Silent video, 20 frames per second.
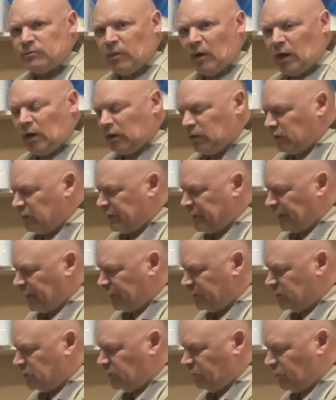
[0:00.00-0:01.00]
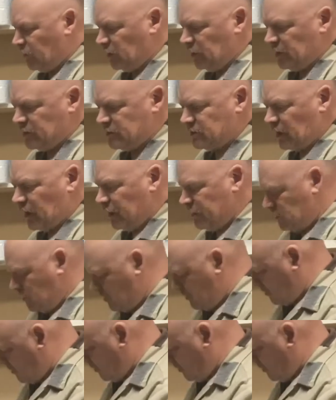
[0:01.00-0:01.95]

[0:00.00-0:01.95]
bar cut to various sizes,